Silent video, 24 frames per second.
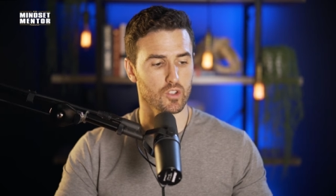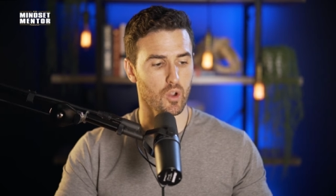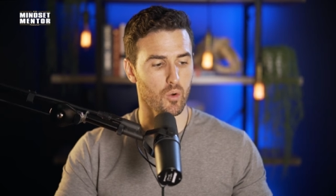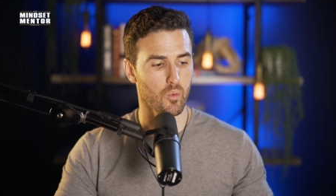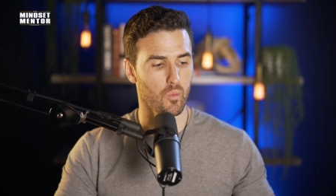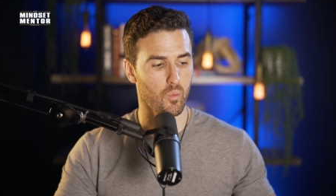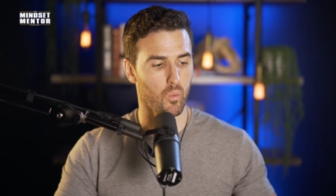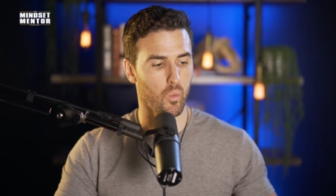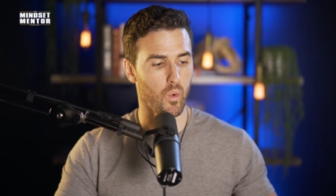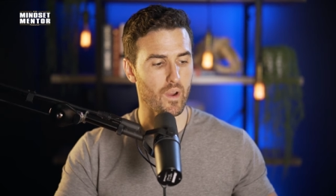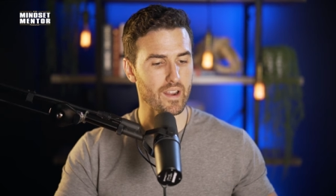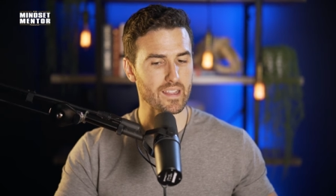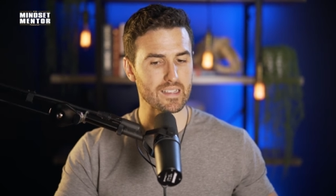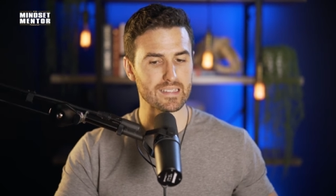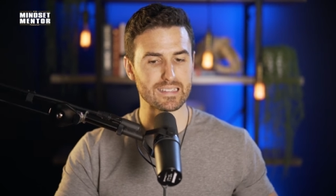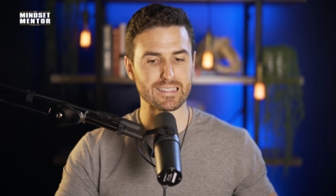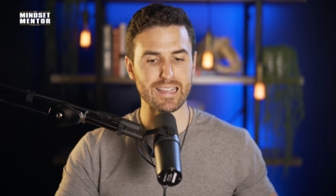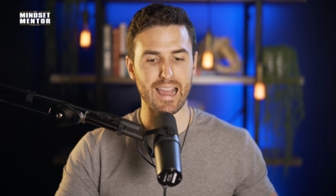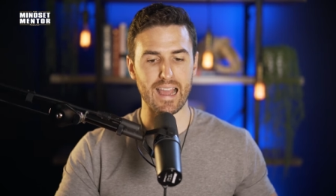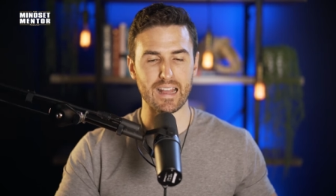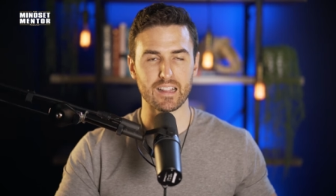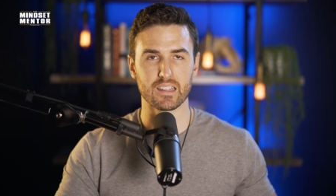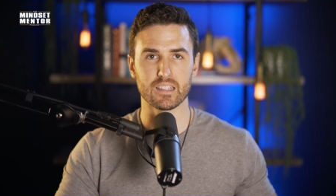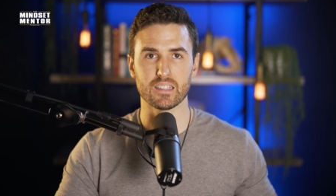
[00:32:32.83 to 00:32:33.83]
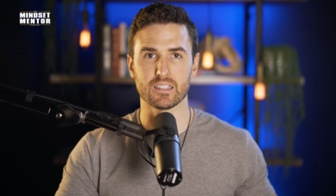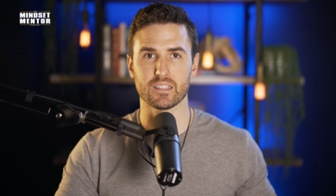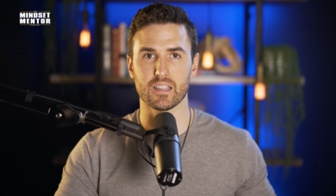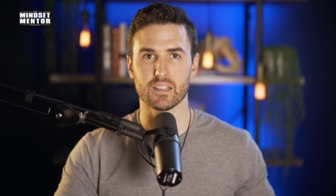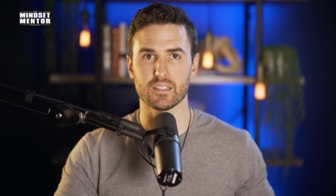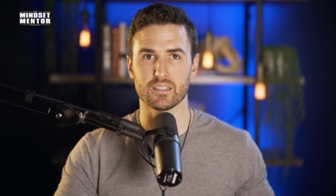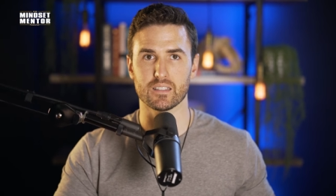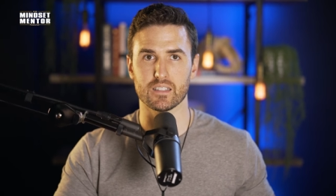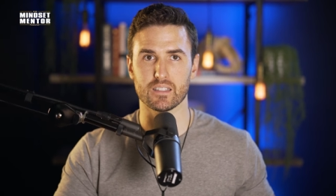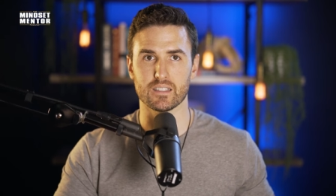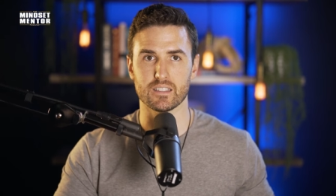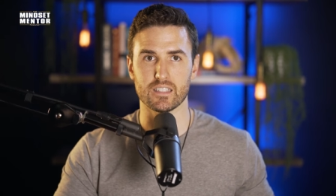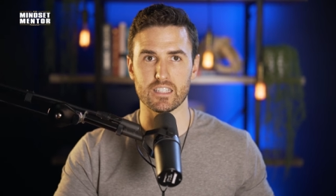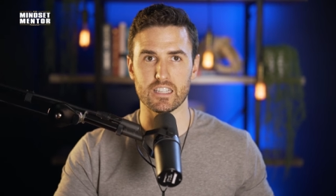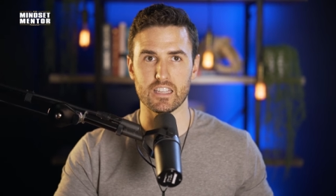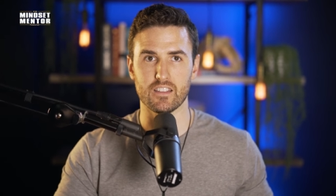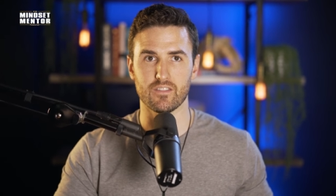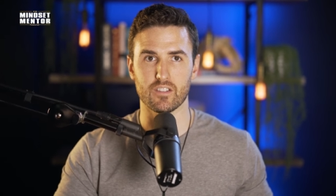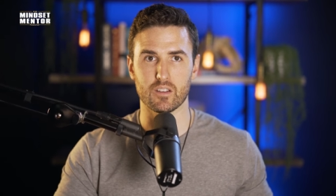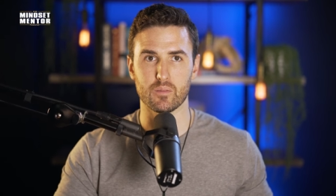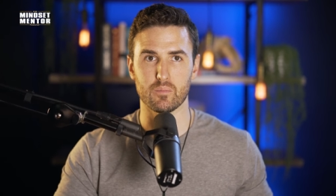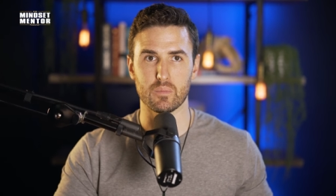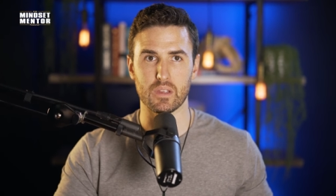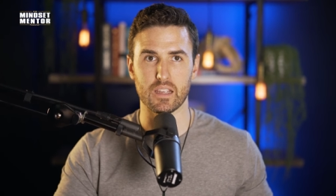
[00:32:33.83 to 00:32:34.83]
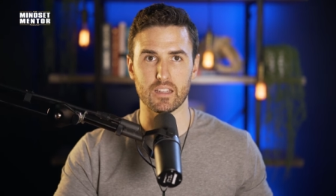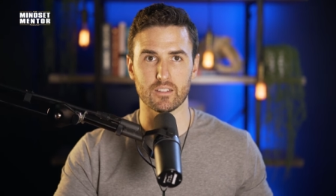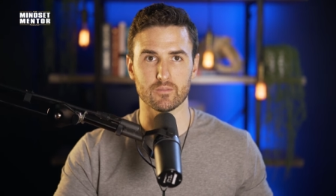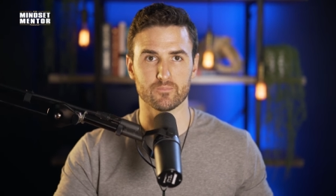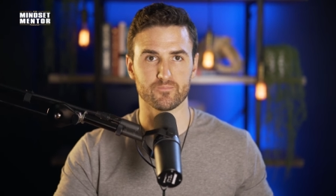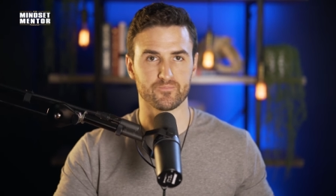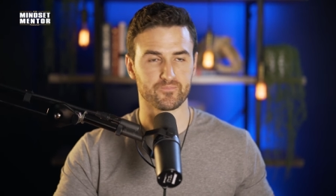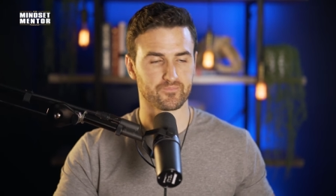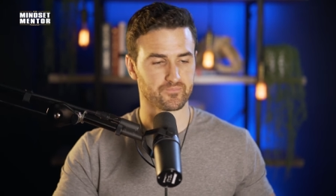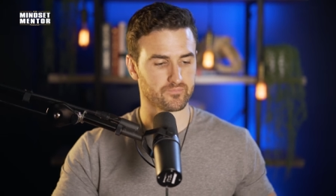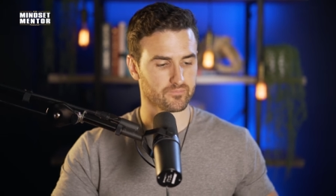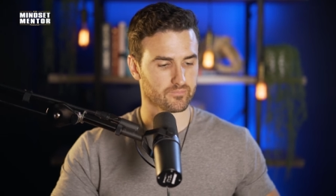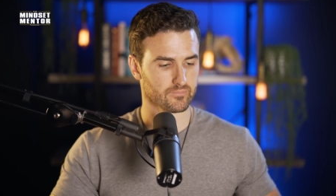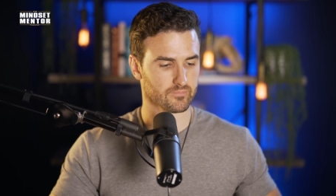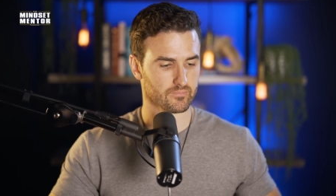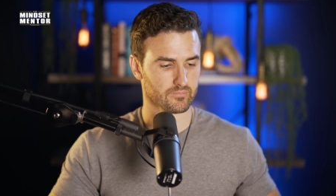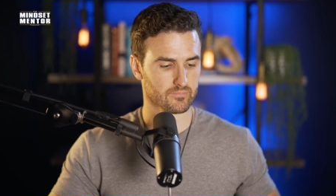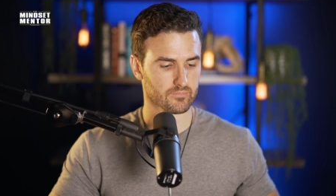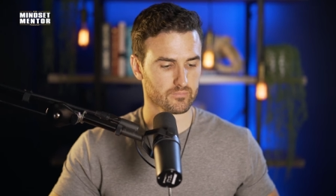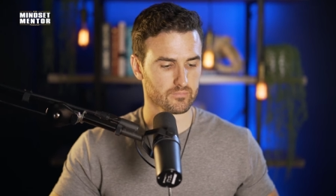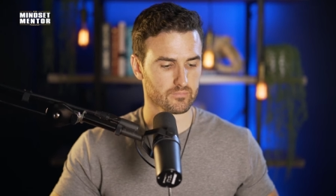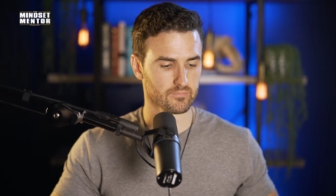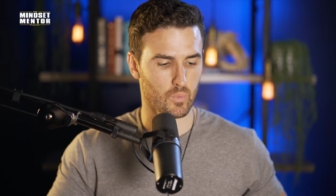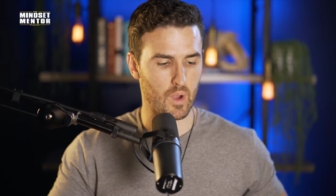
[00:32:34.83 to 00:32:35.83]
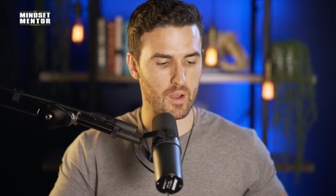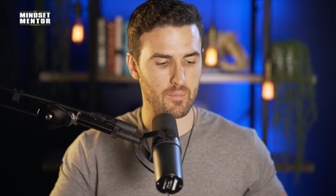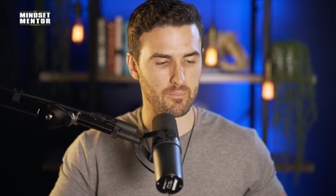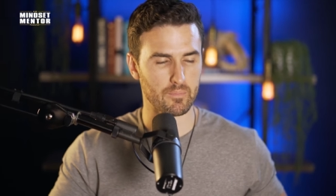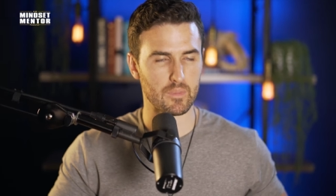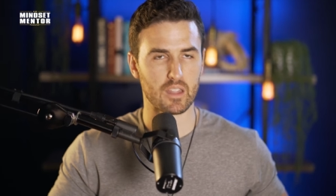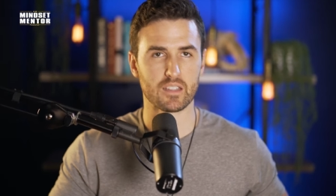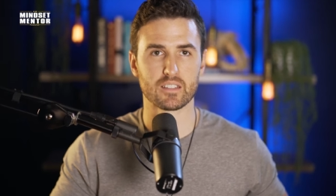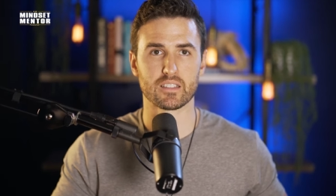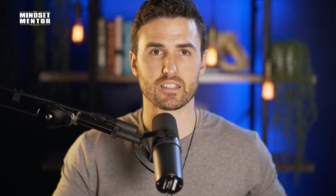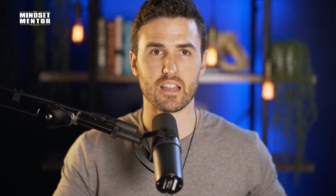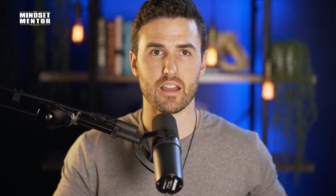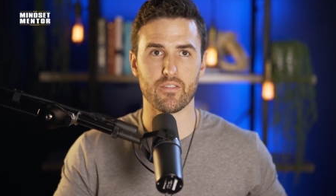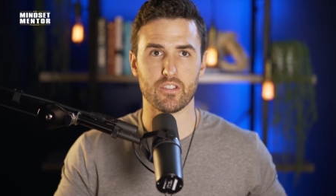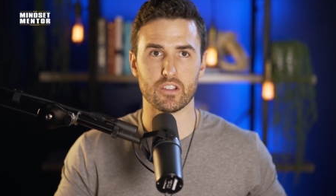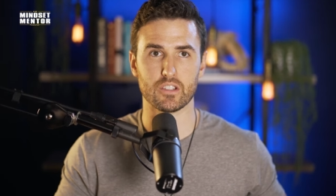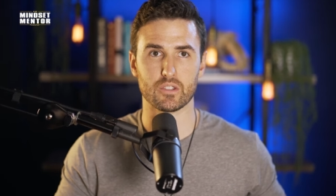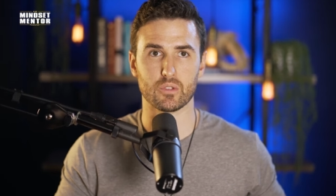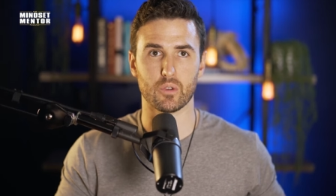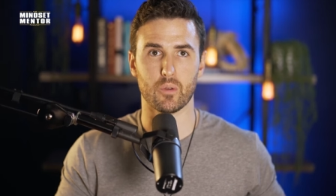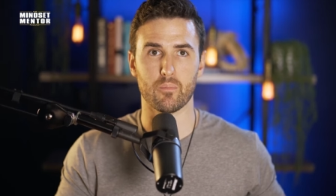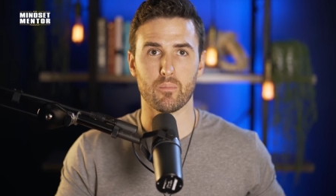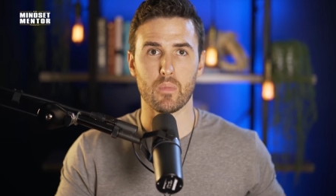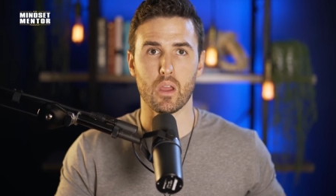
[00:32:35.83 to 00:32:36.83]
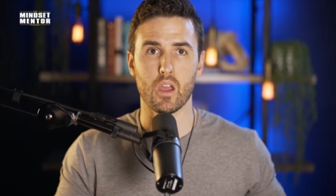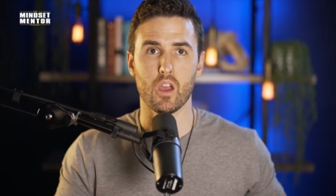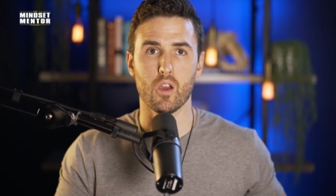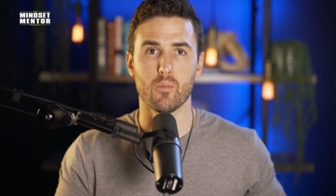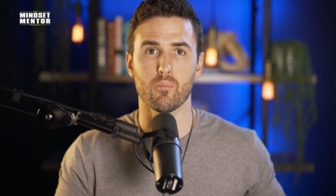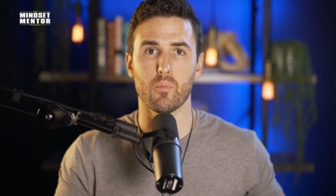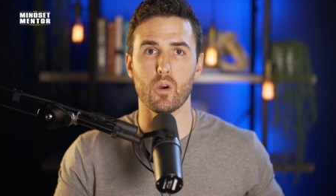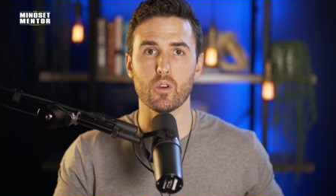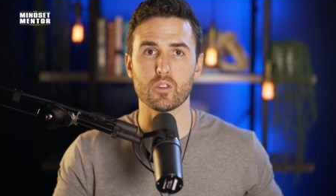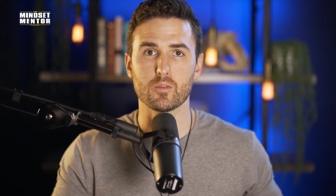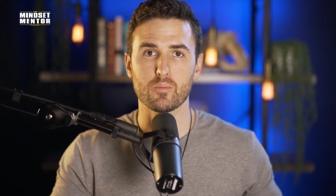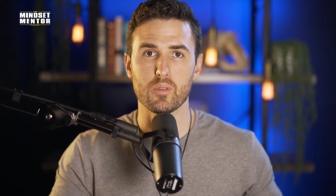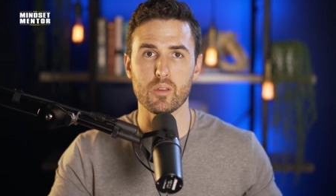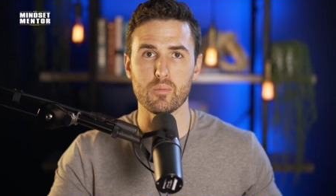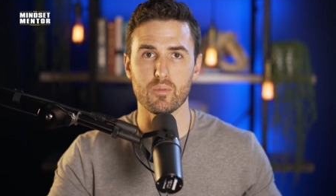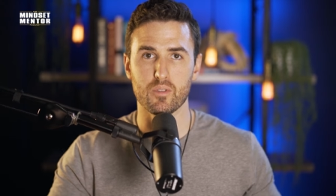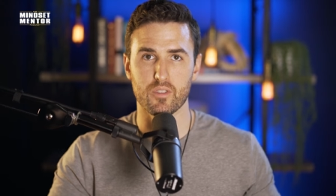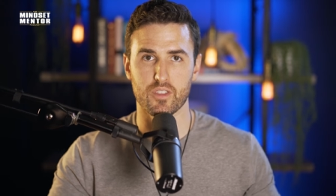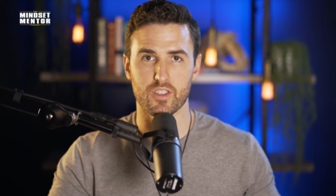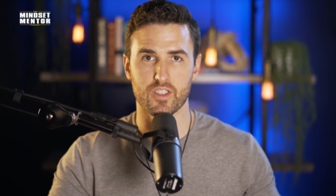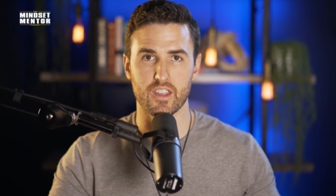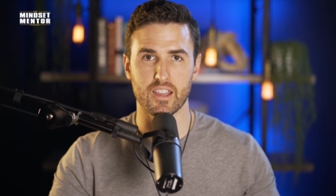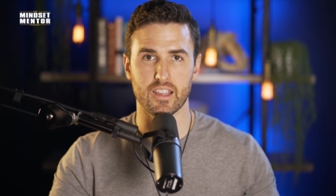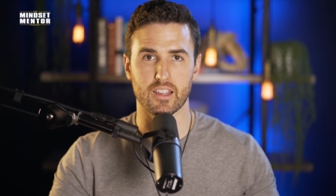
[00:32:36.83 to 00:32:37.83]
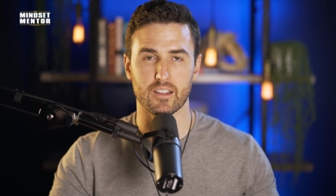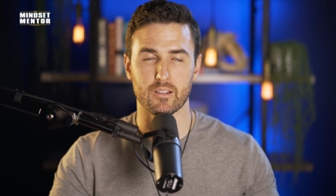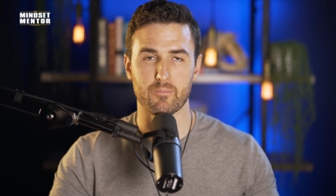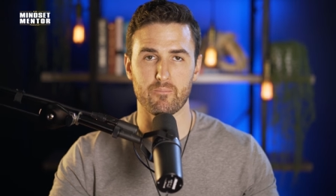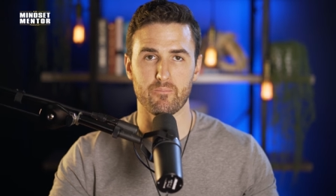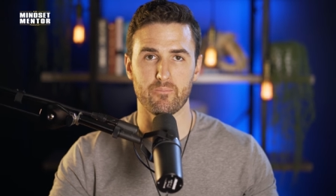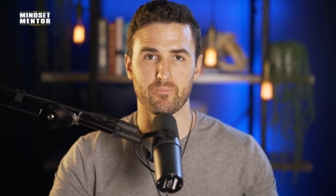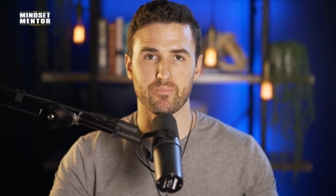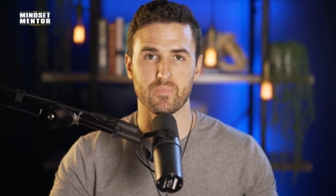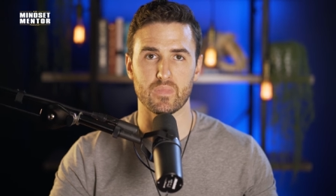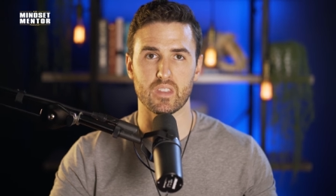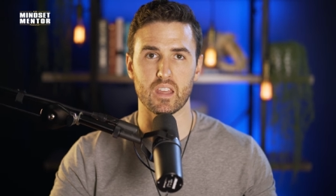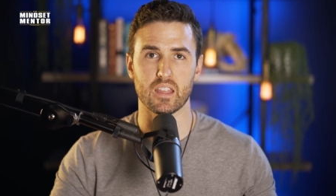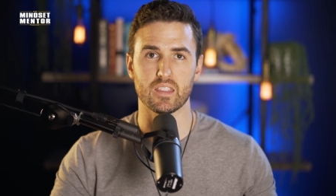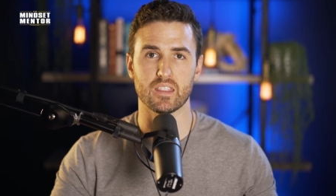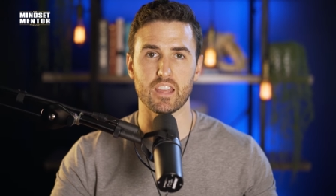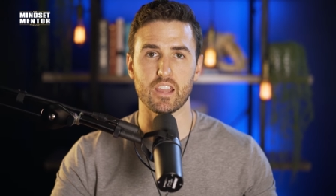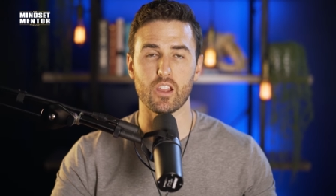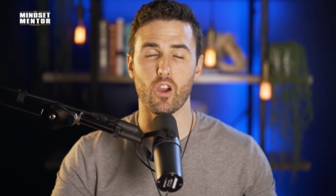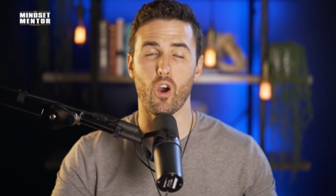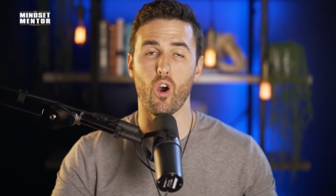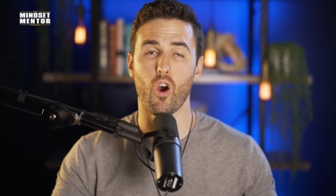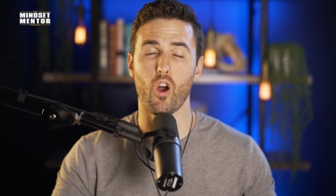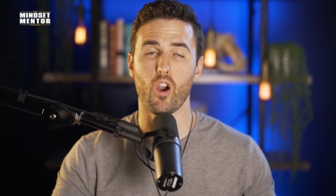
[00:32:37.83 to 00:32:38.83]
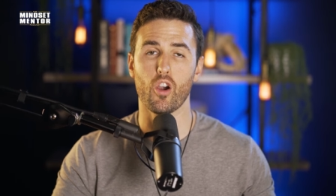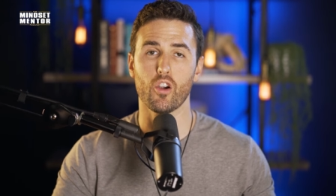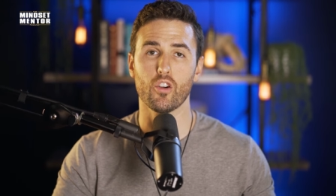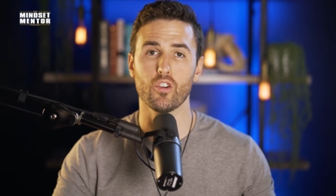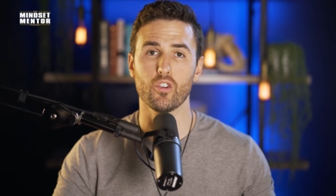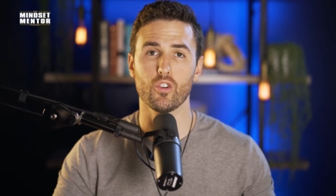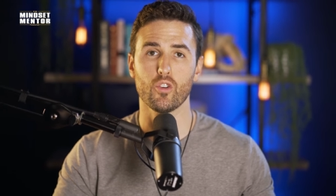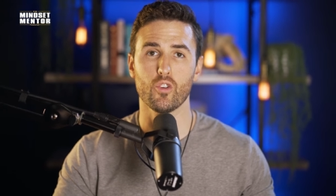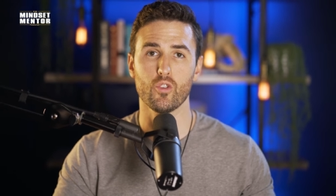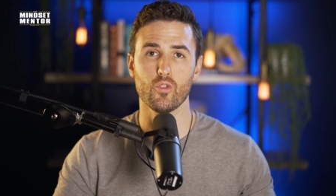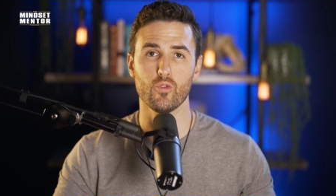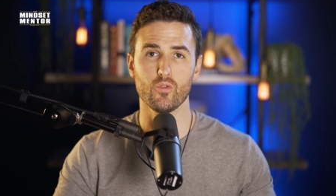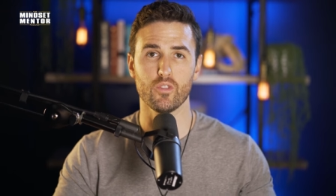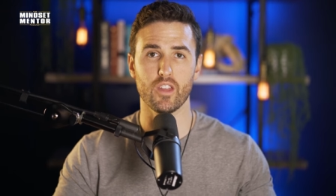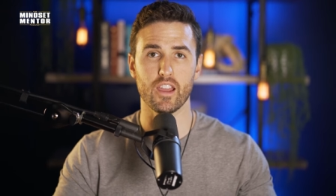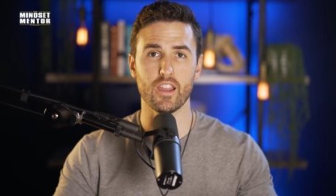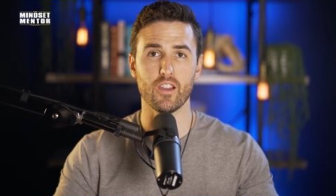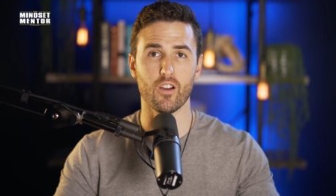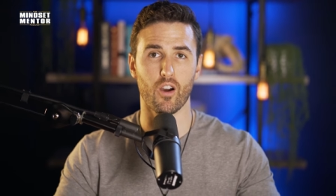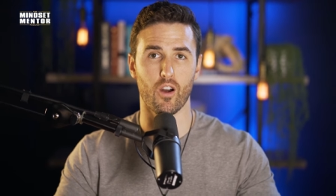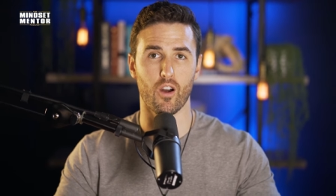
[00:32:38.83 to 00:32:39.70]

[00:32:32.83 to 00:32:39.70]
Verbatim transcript: So, what exactly does this even mean? Well, let's dive into it. Most people think that they are who they